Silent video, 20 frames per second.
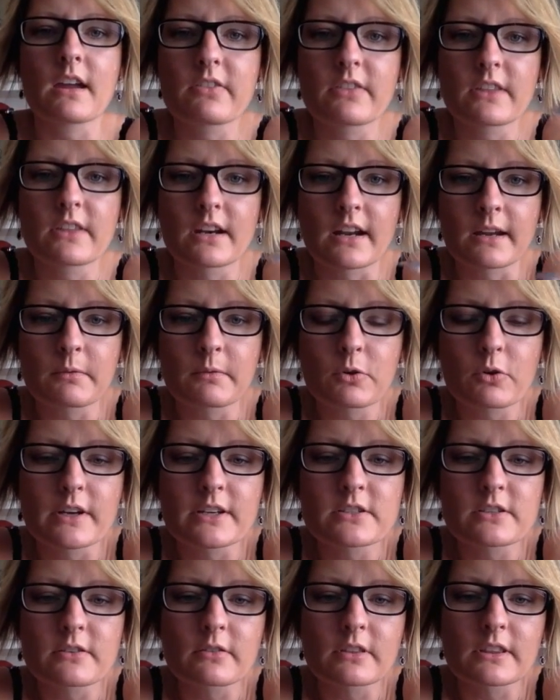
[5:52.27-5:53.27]
and then I'm
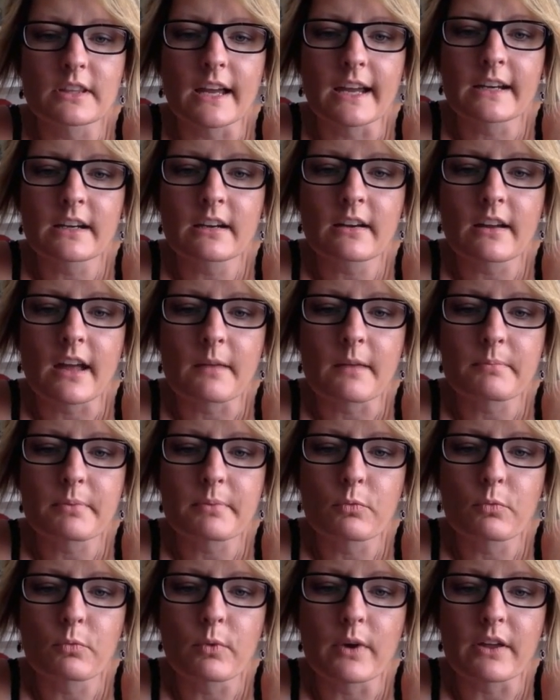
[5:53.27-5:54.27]
going to line it up
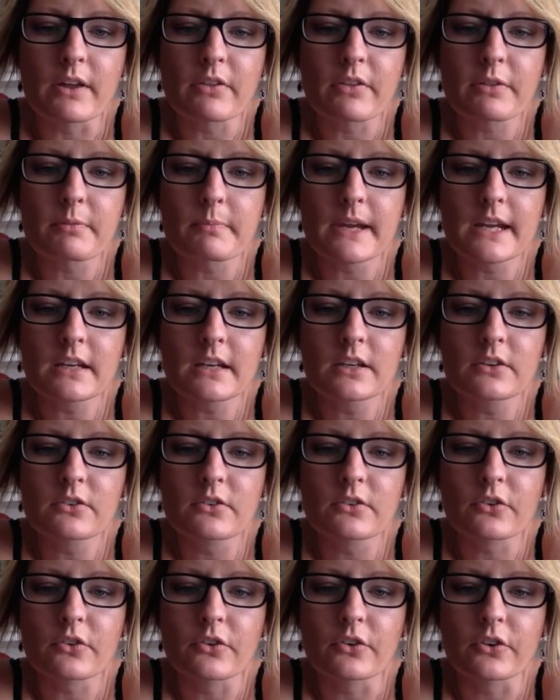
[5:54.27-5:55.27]
with my
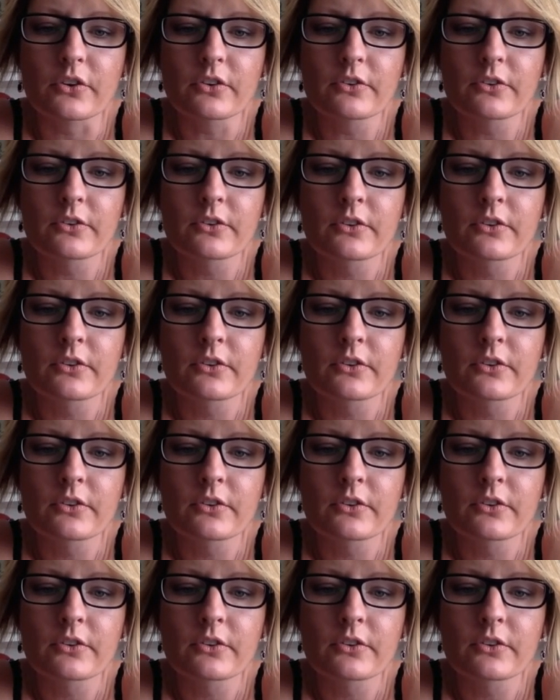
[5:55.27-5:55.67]
cuticle.